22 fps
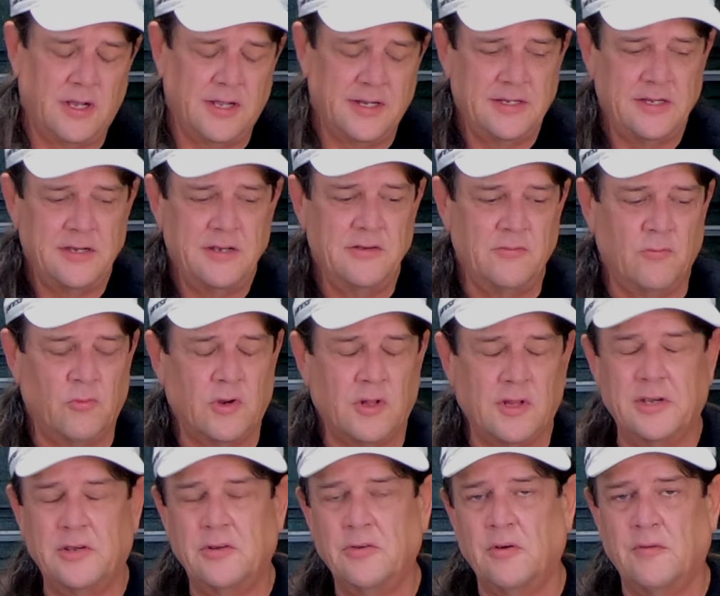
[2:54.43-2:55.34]
I didn't
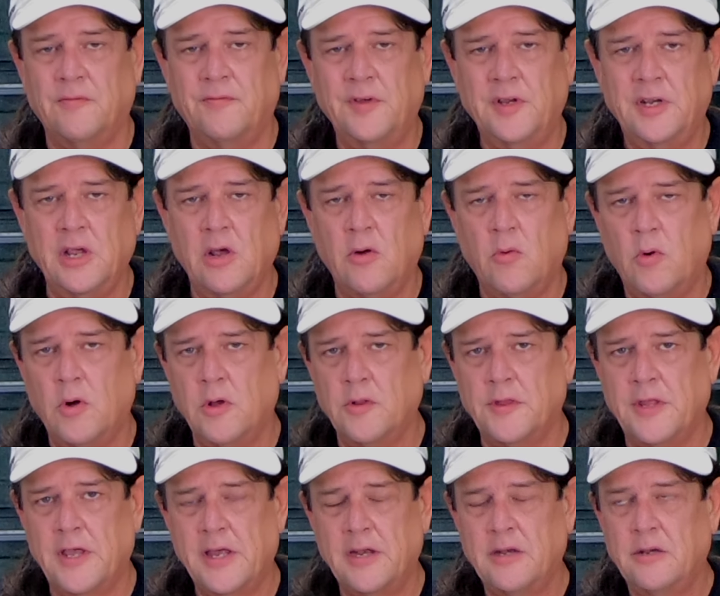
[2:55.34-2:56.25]
really do a video
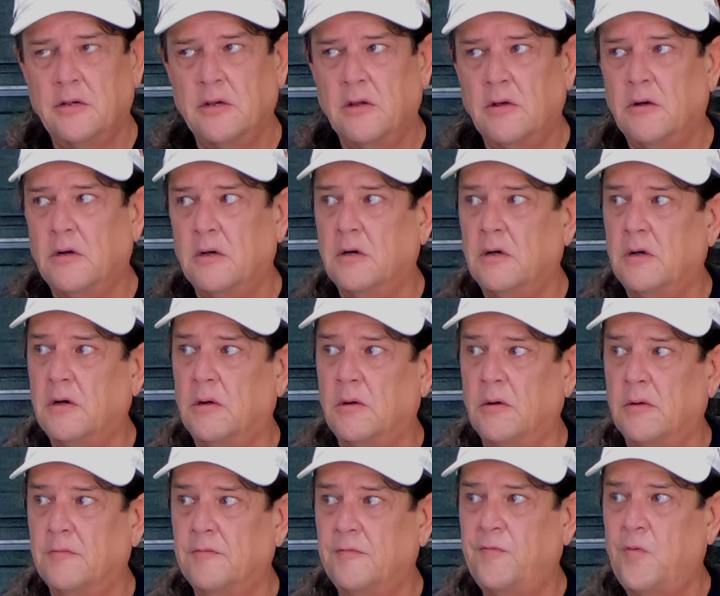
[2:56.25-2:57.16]
on that
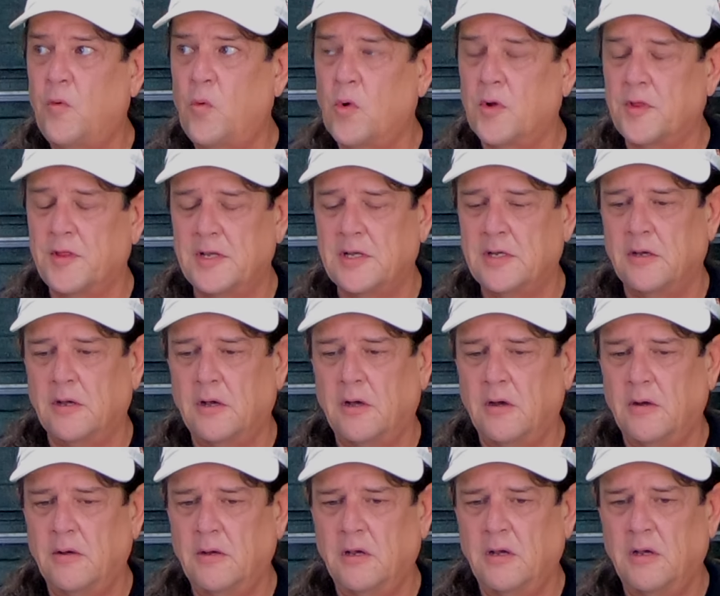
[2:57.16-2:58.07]
for
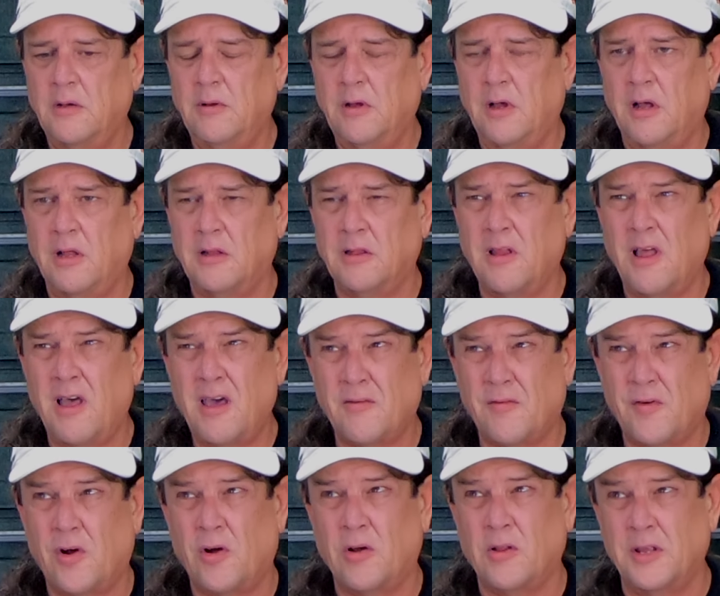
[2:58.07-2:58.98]
a lot
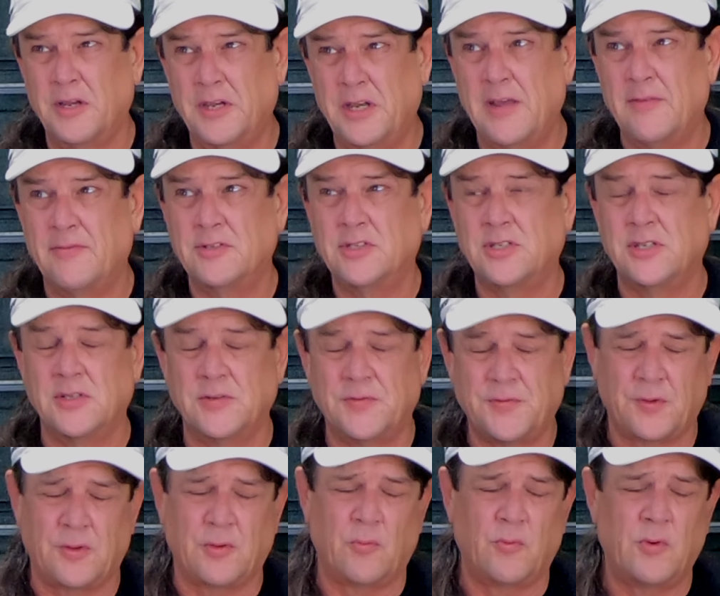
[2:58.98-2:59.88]
of Harley-Davidsons
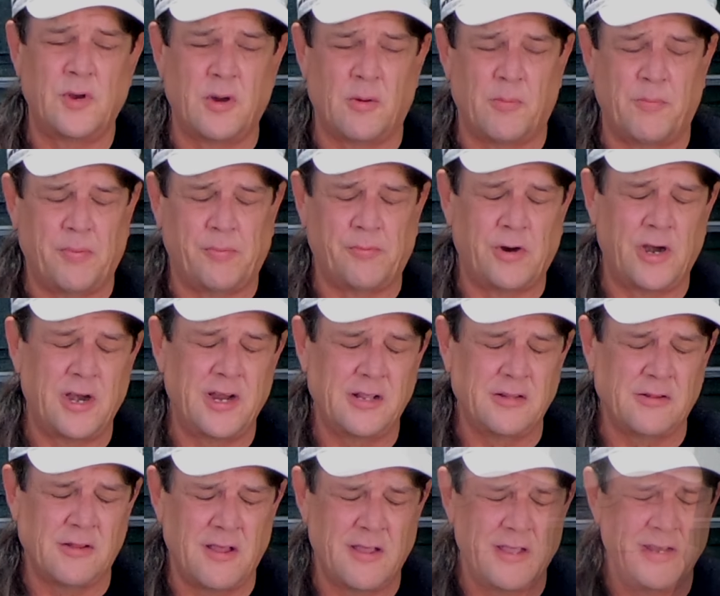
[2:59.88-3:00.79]
for the rear
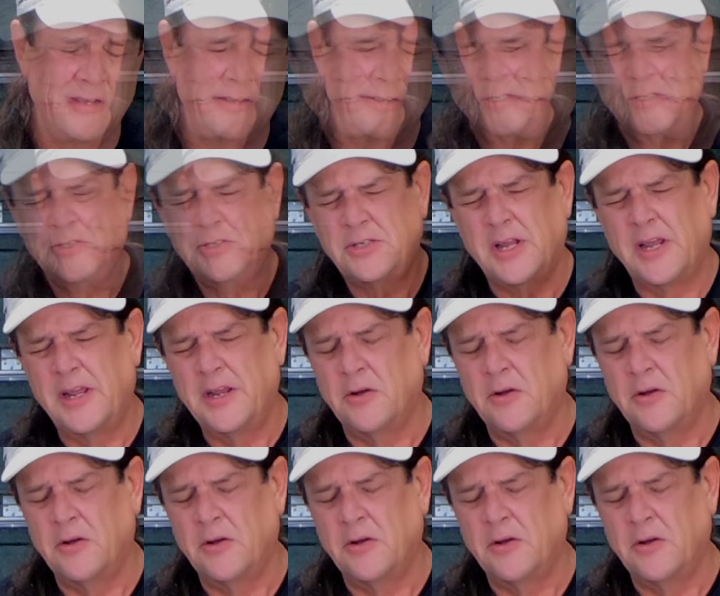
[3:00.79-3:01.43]
brake light staying